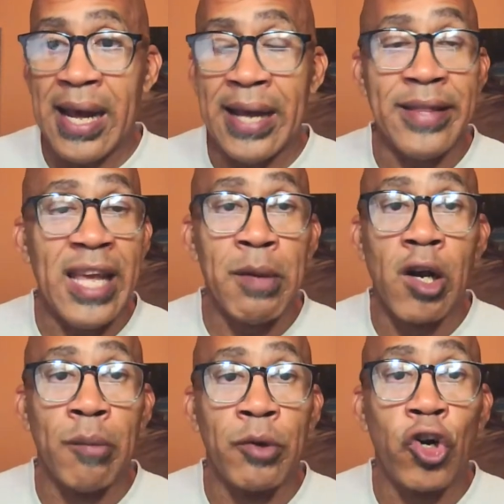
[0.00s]
And they
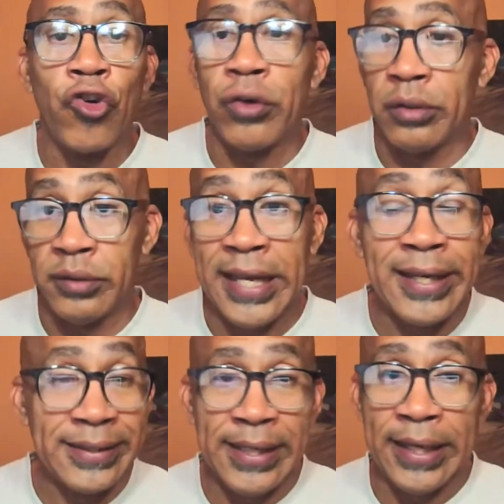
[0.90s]
become
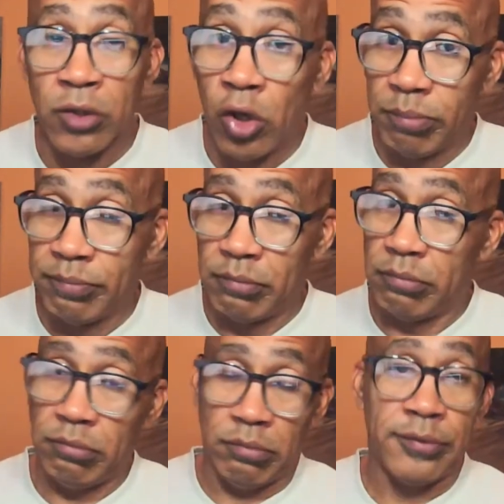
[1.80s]
daily saying, nope,
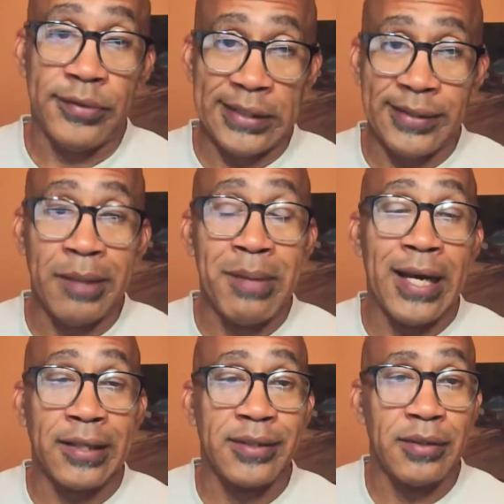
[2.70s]
60
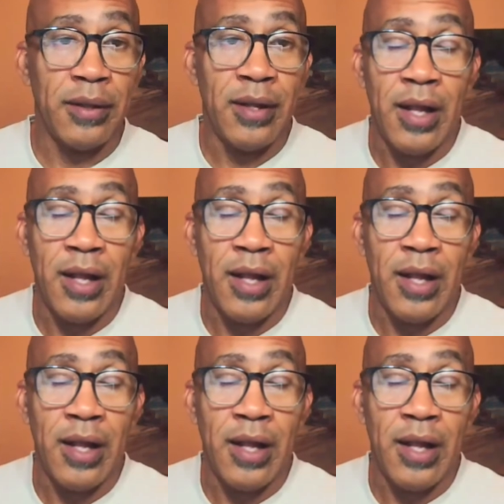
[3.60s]
max.